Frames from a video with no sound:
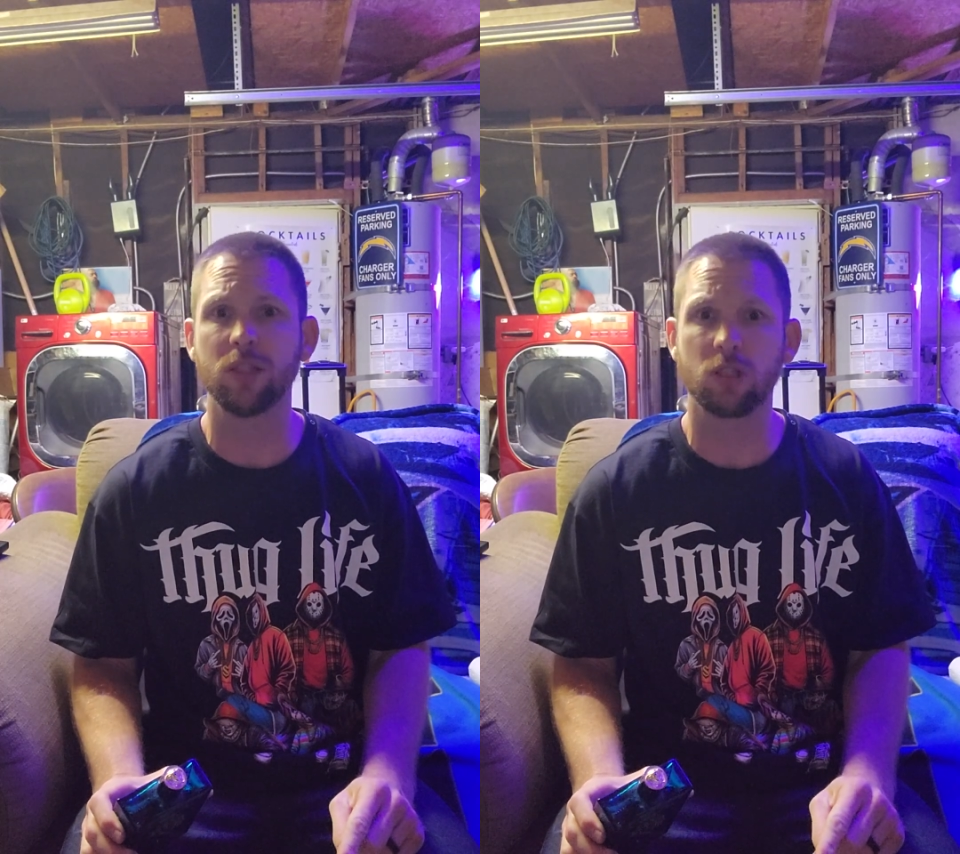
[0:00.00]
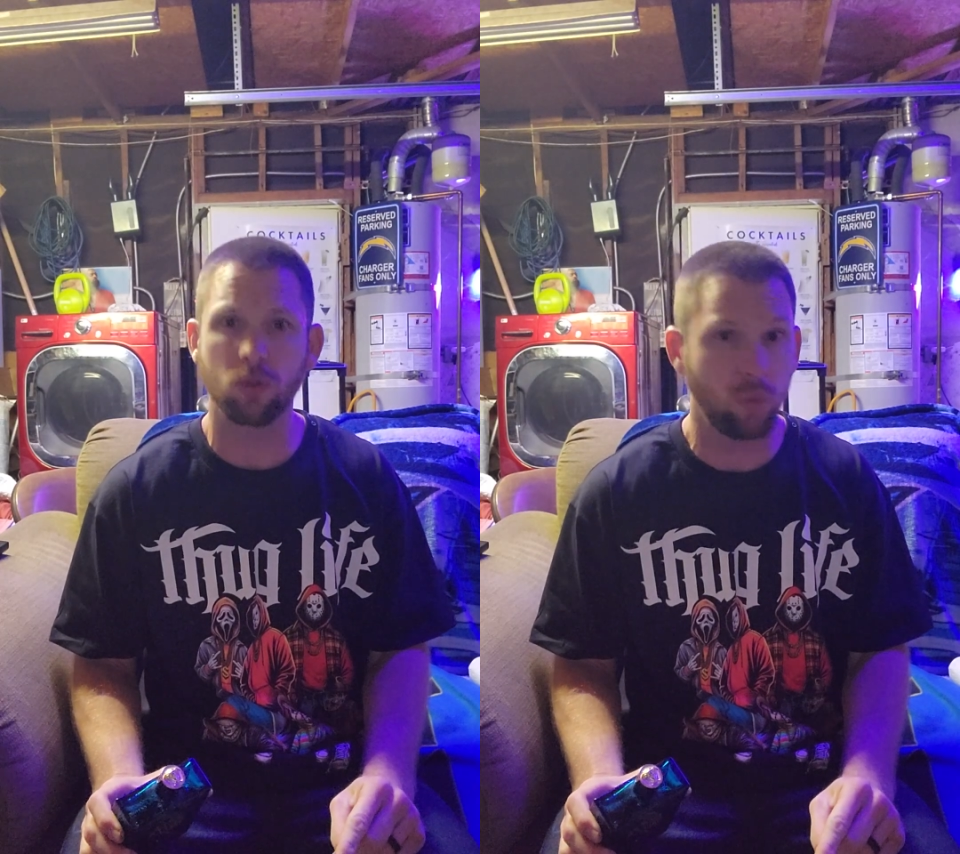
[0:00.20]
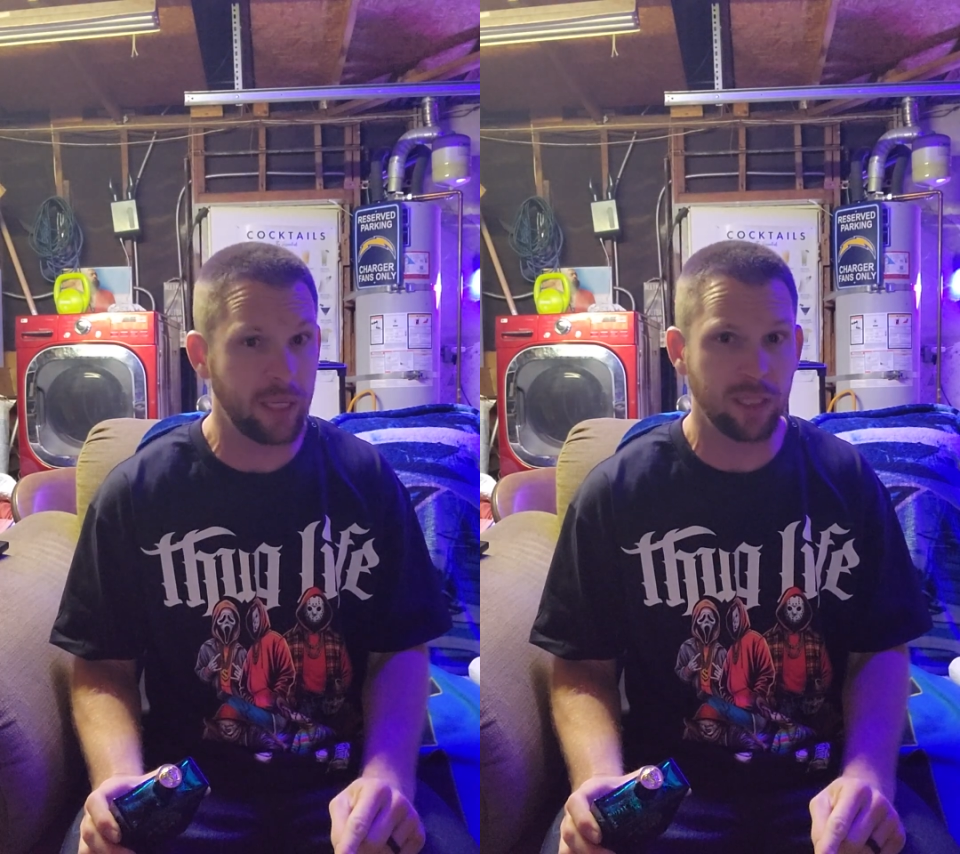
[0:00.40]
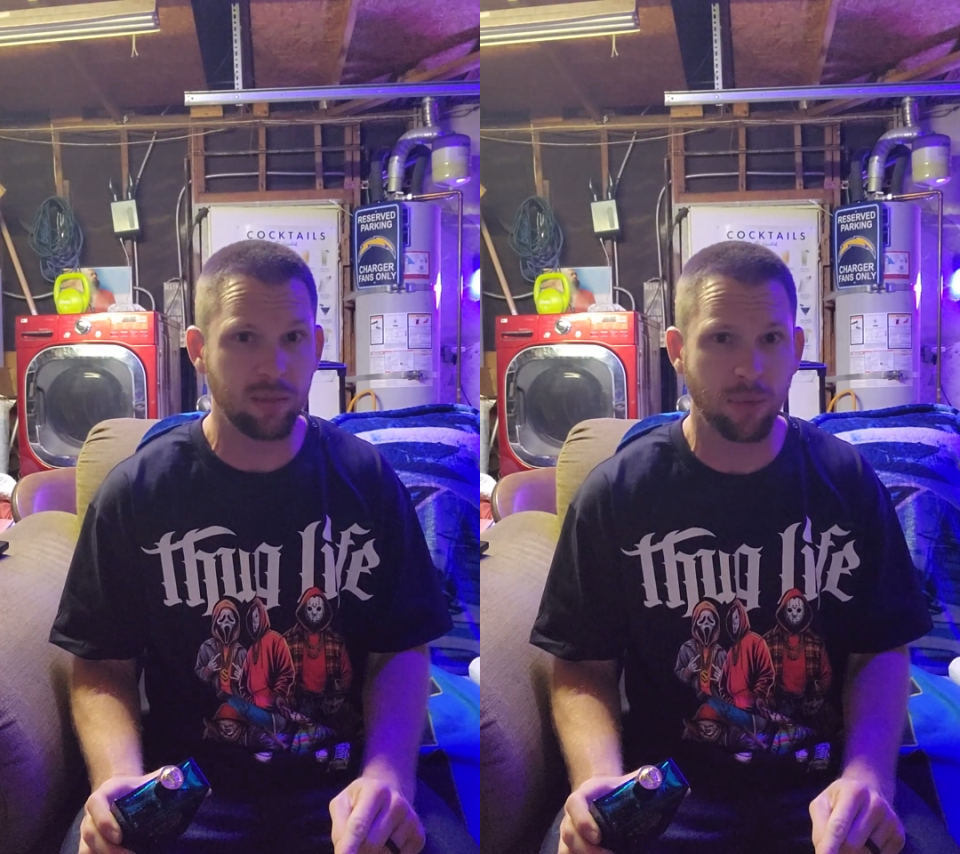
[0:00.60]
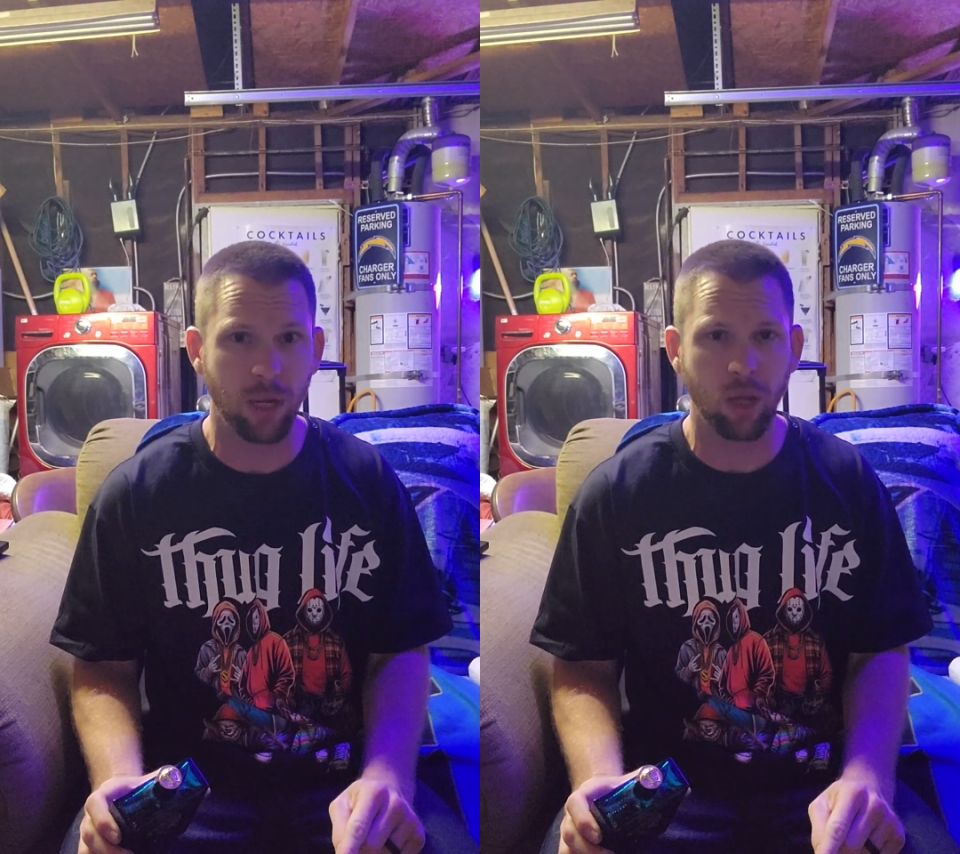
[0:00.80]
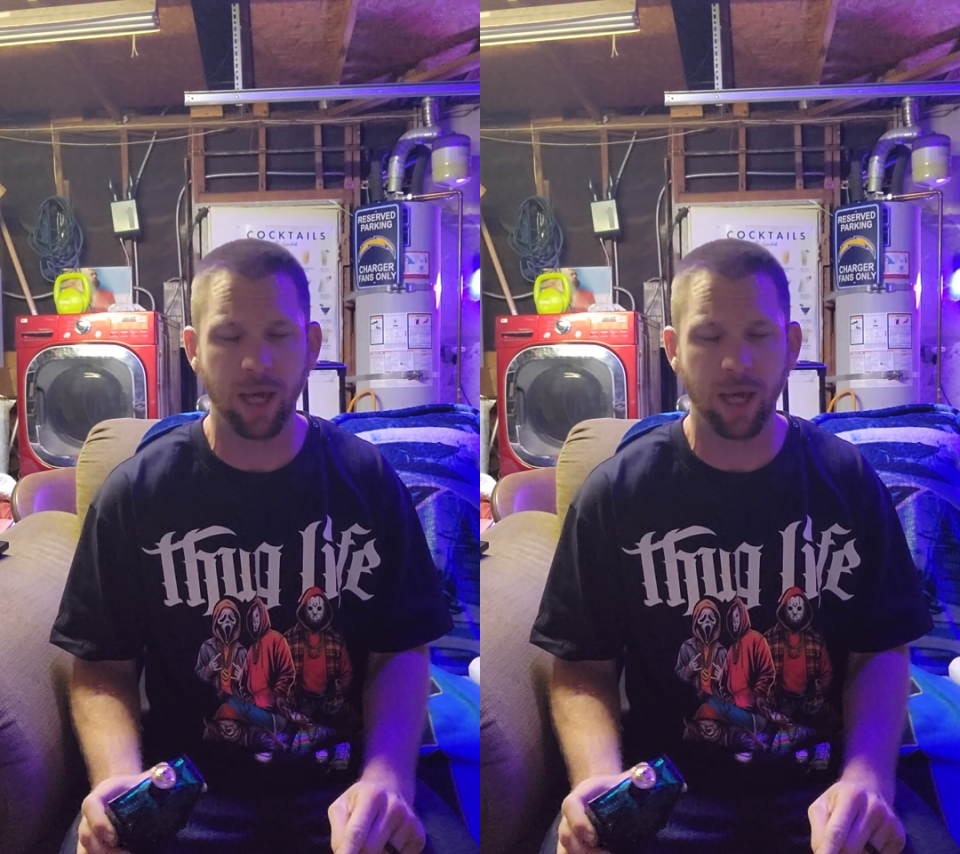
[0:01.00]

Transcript: sweet smell.